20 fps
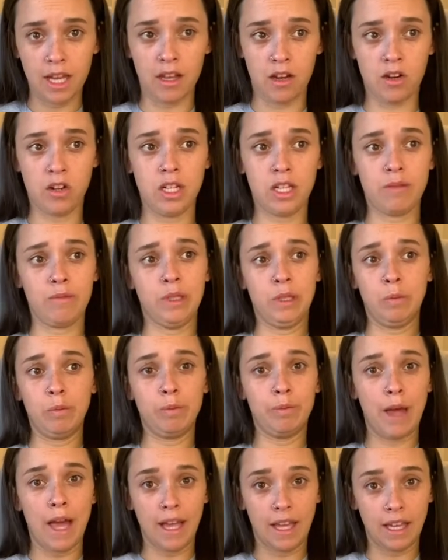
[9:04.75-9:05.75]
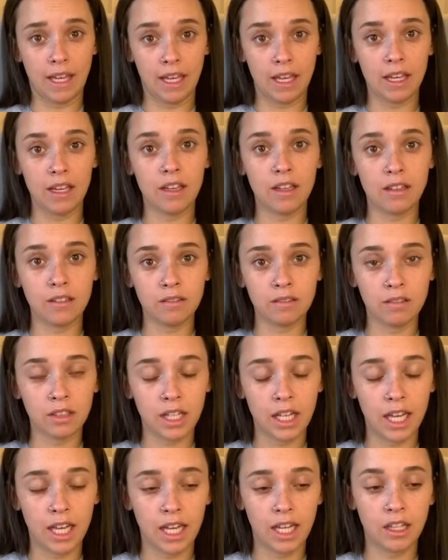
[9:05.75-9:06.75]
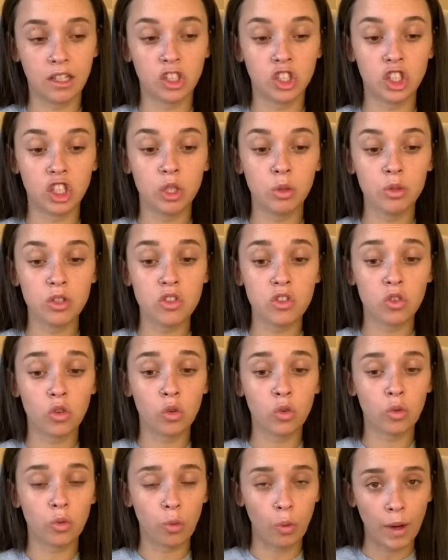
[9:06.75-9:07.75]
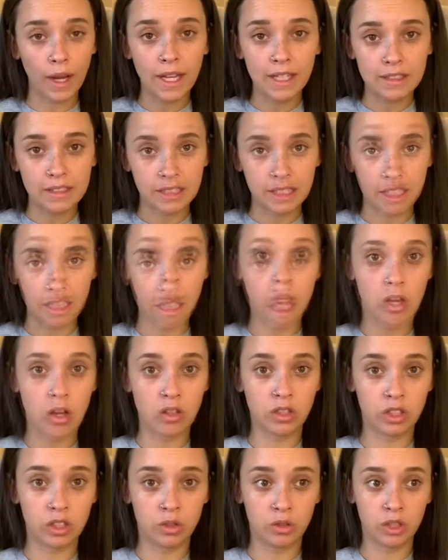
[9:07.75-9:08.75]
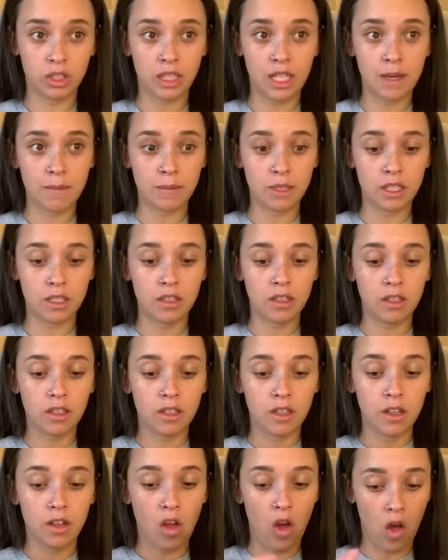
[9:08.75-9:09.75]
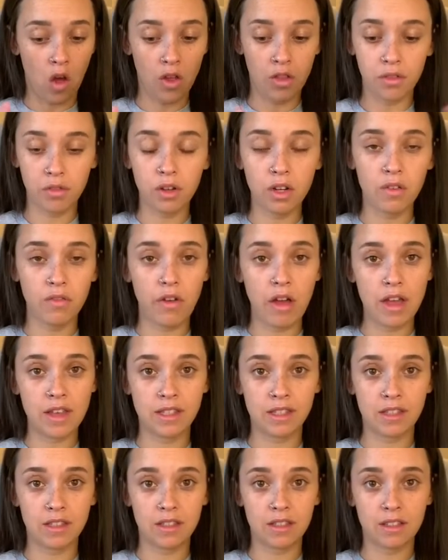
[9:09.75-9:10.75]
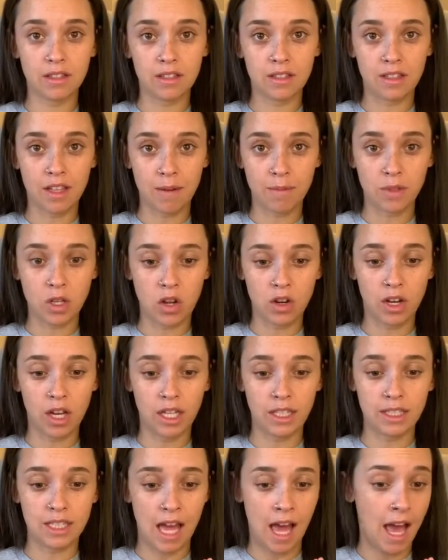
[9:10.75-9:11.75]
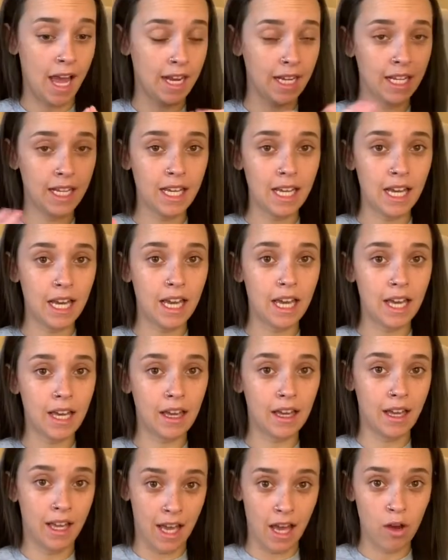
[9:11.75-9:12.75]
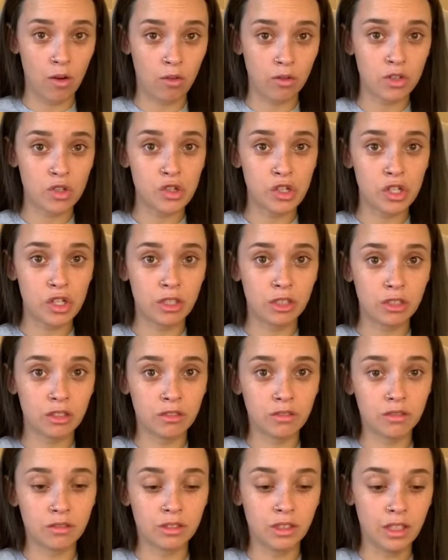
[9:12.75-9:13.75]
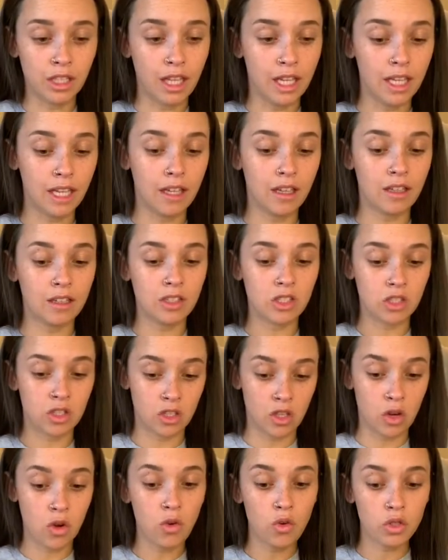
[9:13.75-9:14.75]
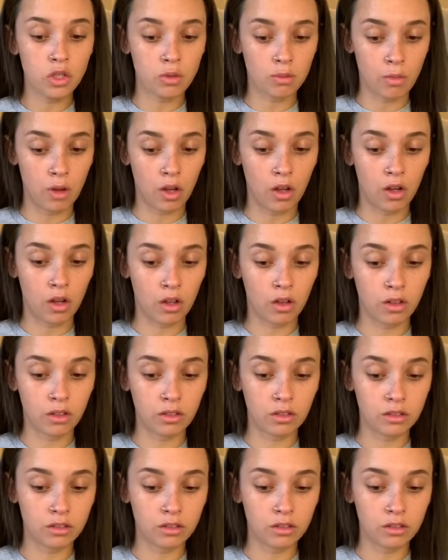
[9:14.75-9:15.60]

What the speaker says: Her name was Becky, and she was crazy. We also slept, all three of us slept on a tiny couch, like so small.